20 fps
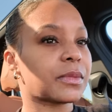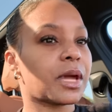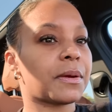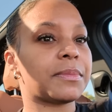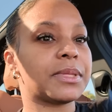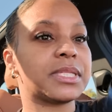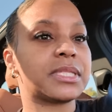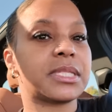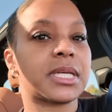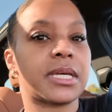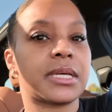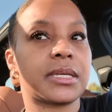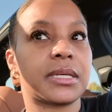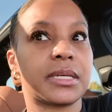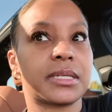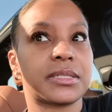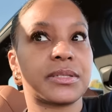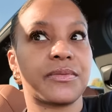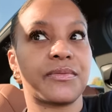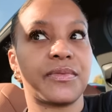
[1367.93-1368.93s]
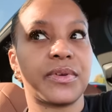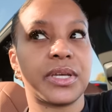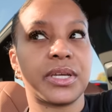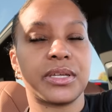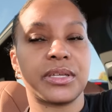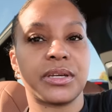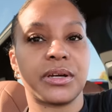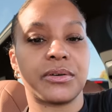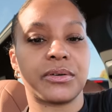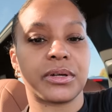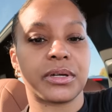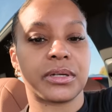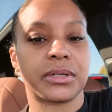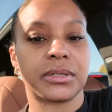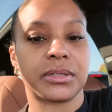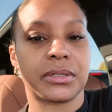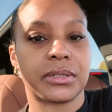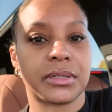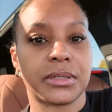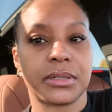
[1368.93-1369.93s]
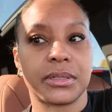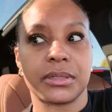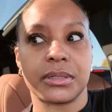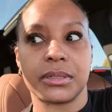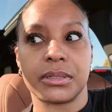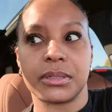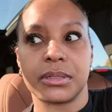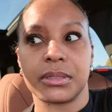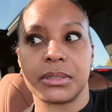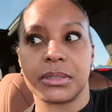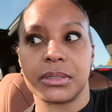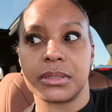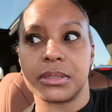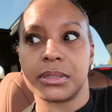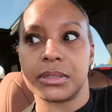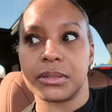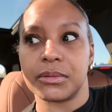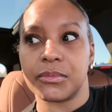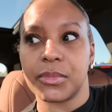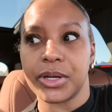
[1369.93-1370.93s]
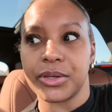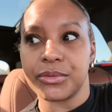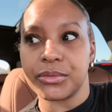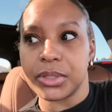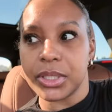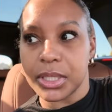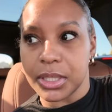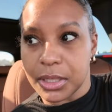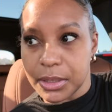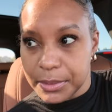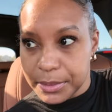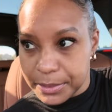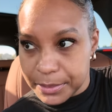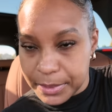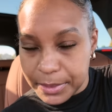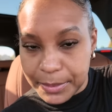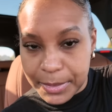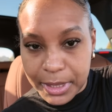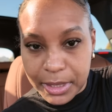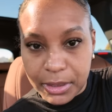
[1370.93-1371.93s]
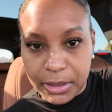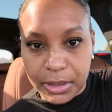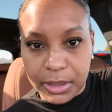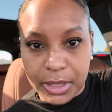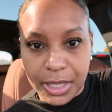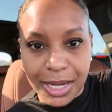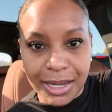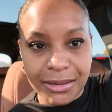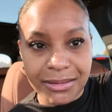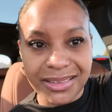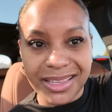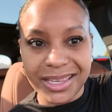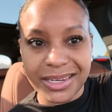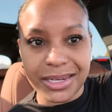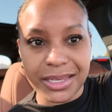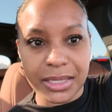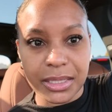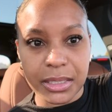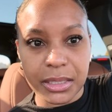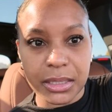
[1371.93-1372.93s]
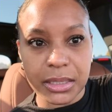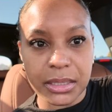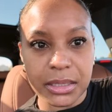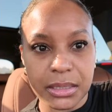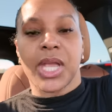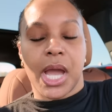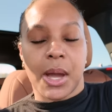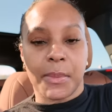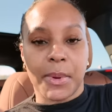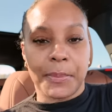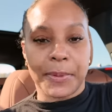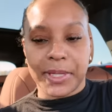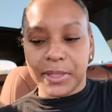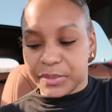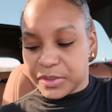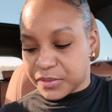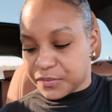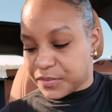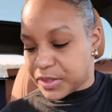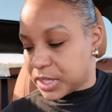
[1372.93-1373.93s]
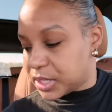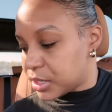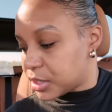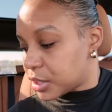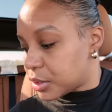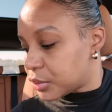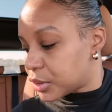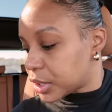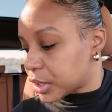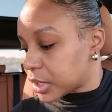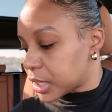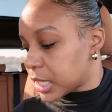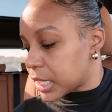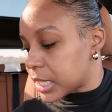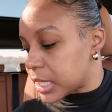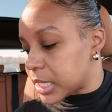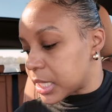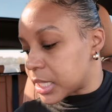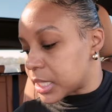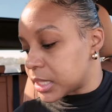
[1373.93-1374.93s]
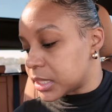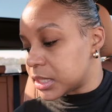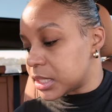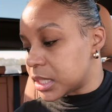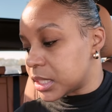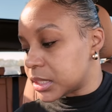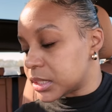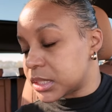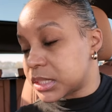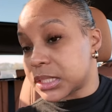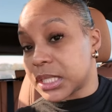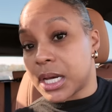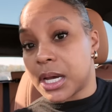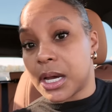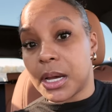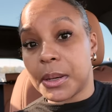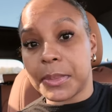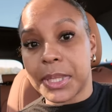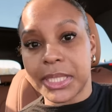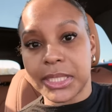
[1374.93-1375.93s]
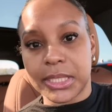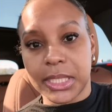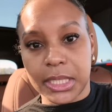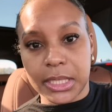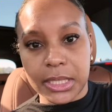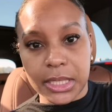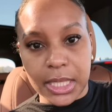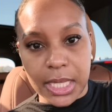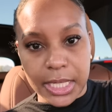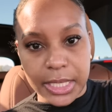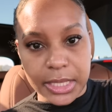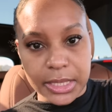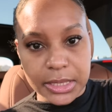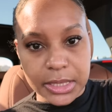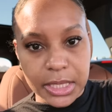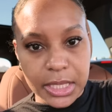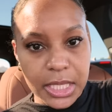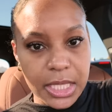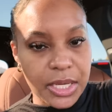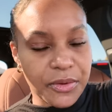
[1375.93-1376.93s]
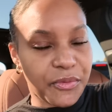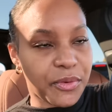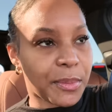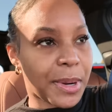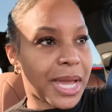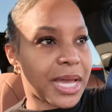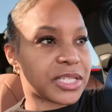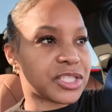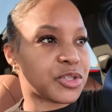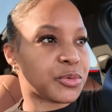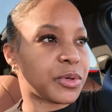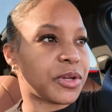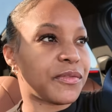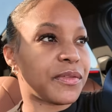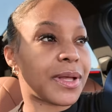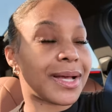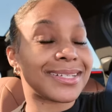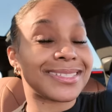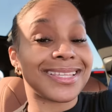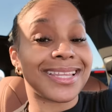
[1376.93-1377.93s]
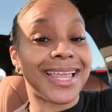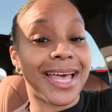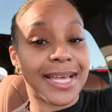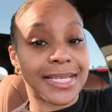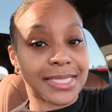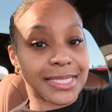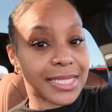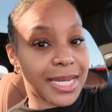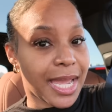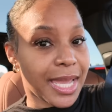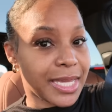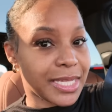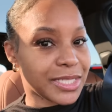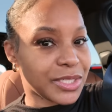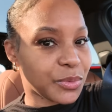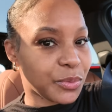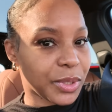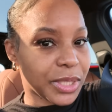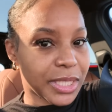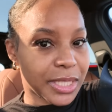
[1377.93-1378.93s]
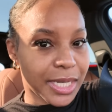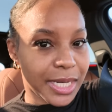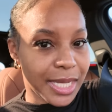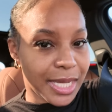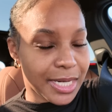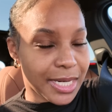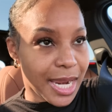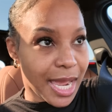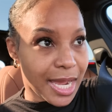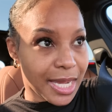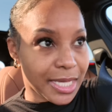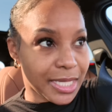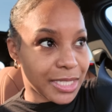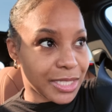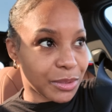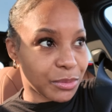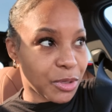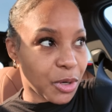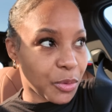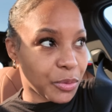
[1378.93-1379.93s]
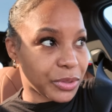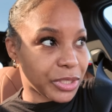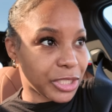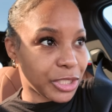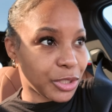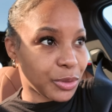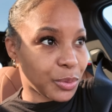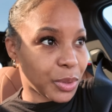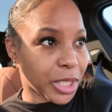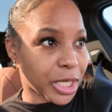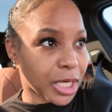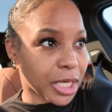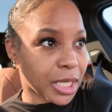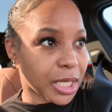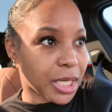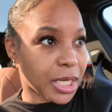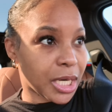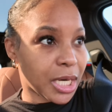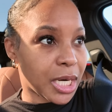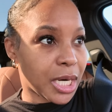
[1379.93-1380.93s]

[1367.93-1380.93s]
I'm gonna take get some vegan yogurt. Why are you looking all in my car? I don't like that. I'm gonna pick up some vegan yogurt and some dandelion tea for my acid reflux last night. We did not end up going anywhere